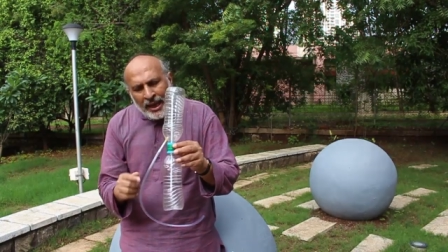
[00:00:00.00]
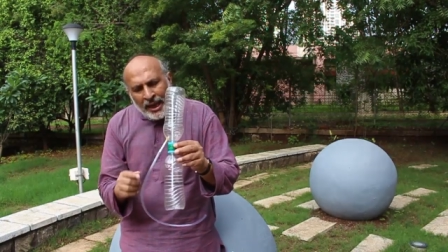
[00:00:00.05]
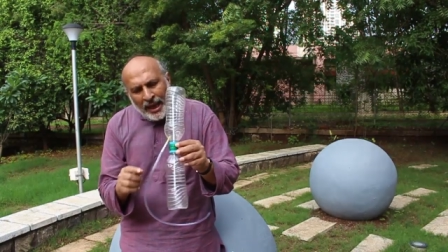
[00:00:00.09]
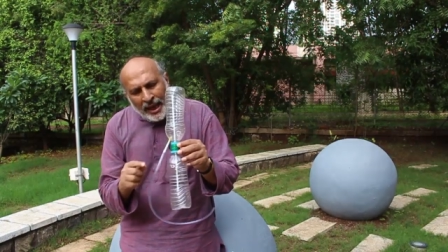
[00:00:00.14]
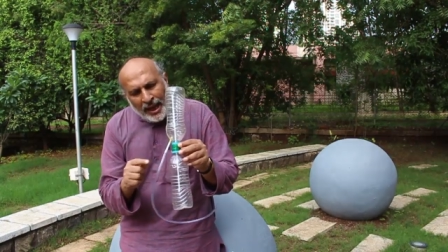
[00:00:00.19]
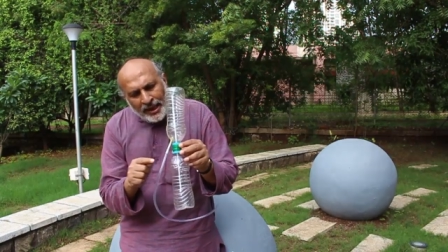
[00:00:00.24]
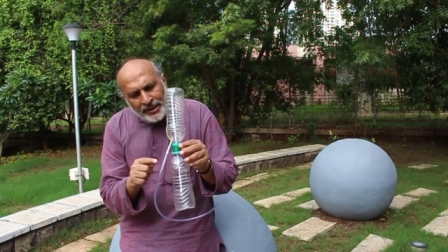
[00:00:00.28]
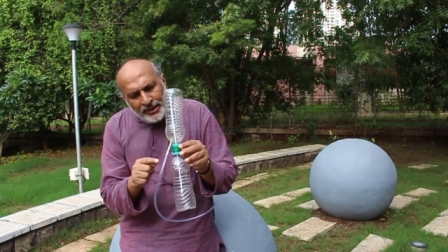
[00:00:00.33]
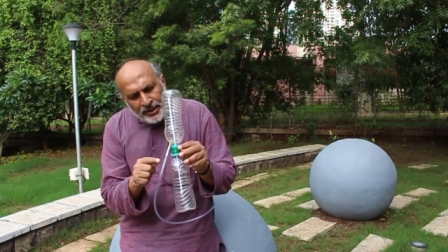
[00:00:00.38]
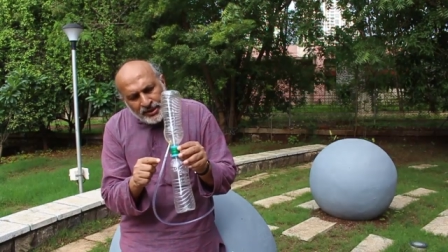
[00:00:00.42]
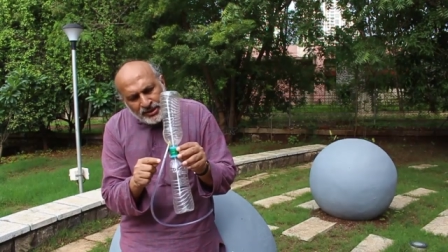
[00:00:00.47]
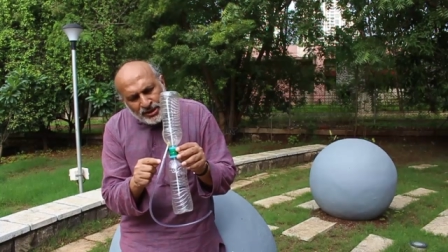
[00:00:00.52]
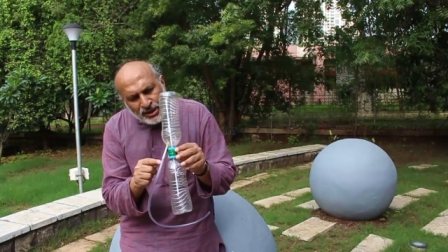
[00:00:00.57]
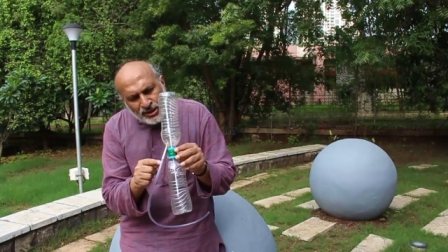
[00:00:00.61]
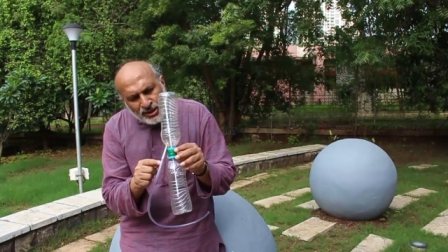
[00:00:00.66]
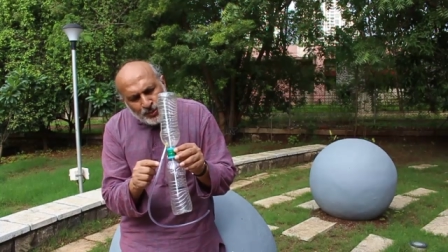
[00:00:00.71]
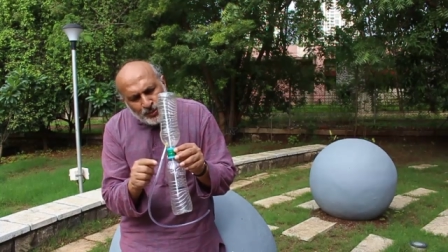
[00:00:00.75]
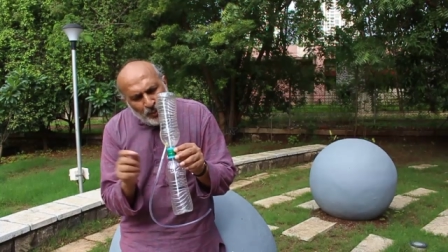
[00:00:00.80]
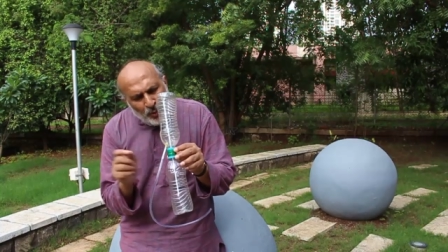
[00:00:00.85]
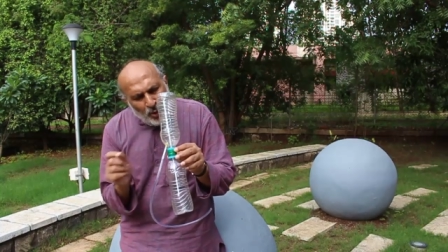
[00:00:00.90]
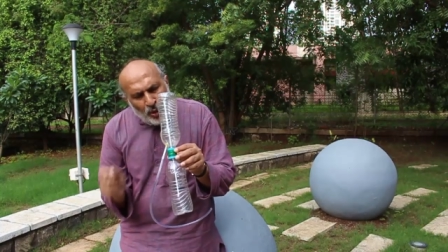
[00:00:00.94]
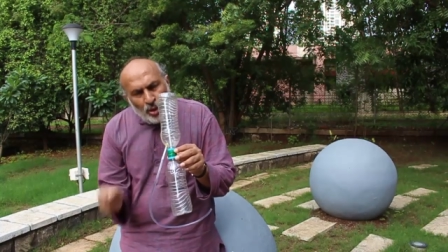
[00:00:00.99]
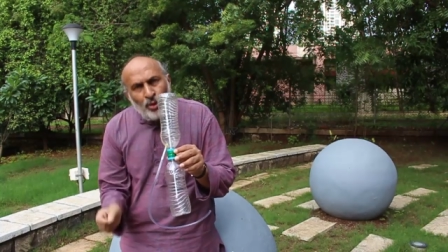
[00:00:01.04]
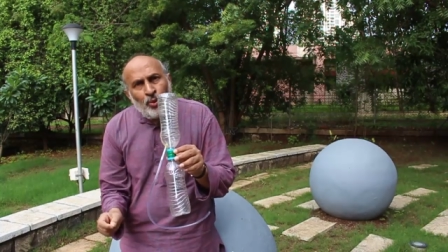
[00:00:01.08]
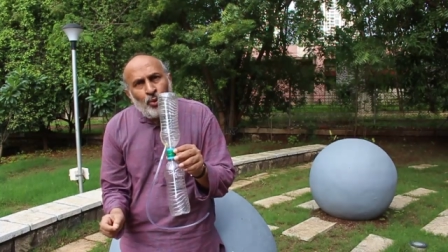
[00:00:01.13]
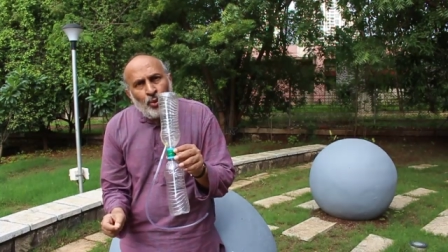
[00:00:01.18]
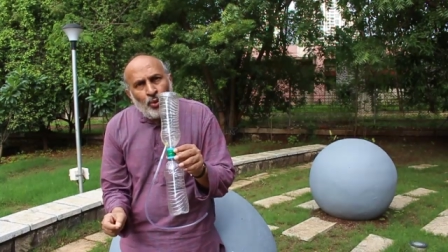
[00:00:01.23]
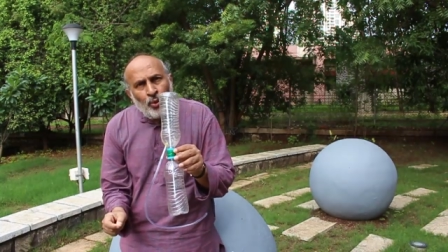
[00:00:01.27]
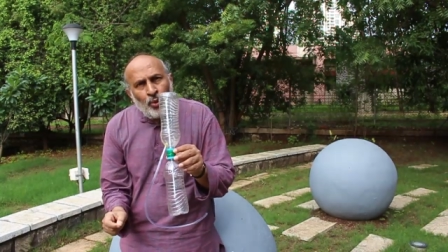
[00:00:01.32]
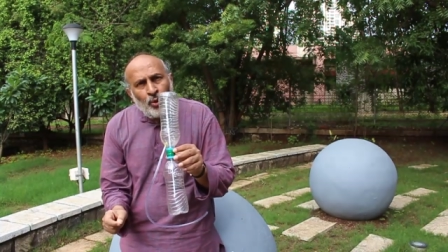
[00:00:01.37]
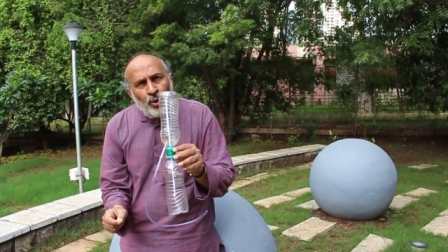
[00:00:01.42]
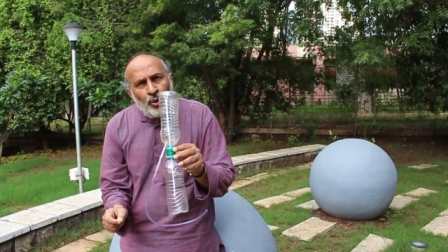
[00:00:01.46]
And there's a small
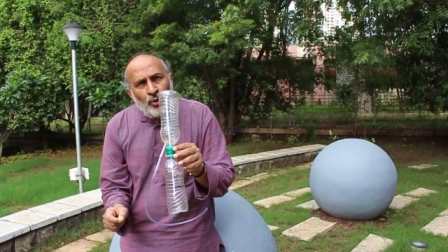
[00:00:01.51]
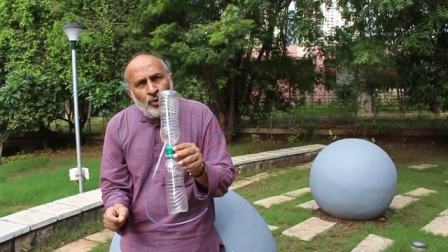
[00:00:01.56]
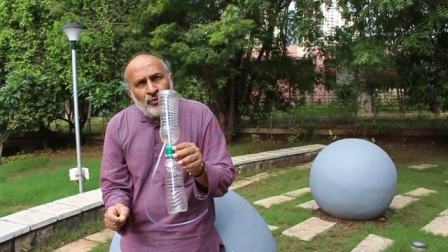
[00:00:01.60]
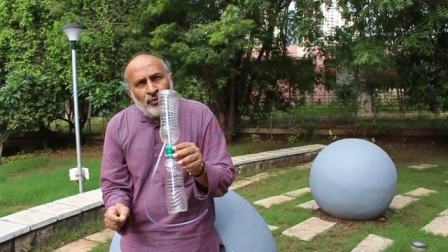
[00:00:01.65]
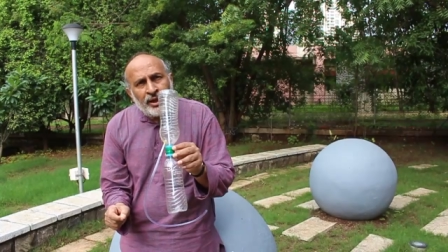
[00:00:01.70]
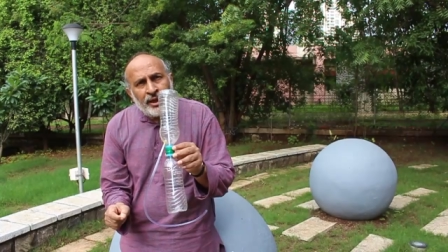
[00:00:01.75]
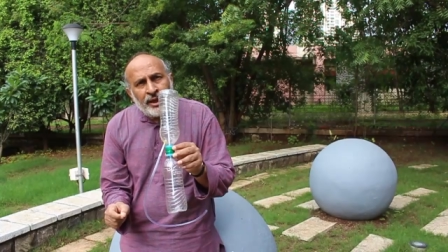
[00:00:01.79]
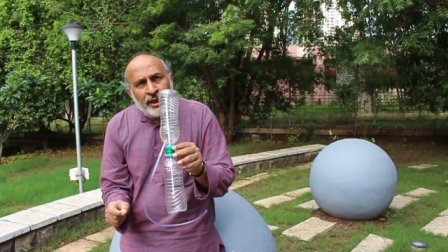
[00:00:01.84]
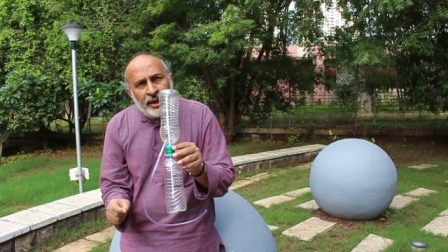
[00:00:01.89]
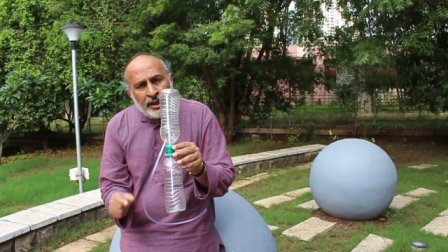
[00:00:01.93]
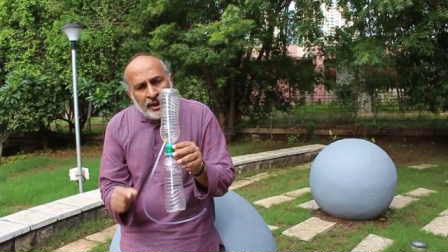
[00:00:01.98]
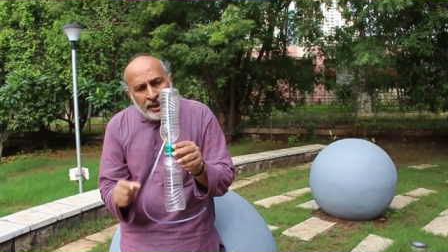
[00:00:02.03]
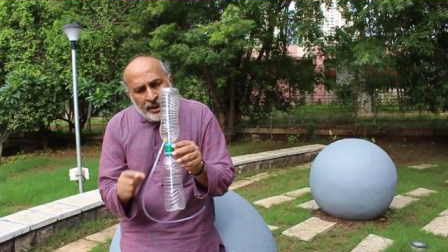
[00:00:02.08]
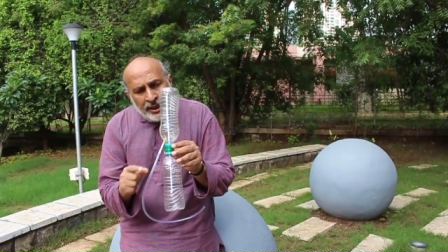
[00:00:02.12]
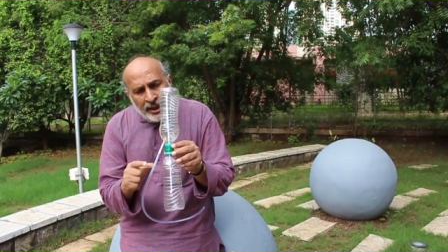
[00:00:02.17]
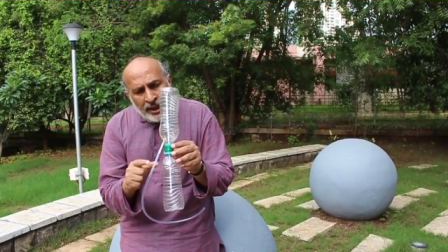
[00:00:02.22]
hole over here,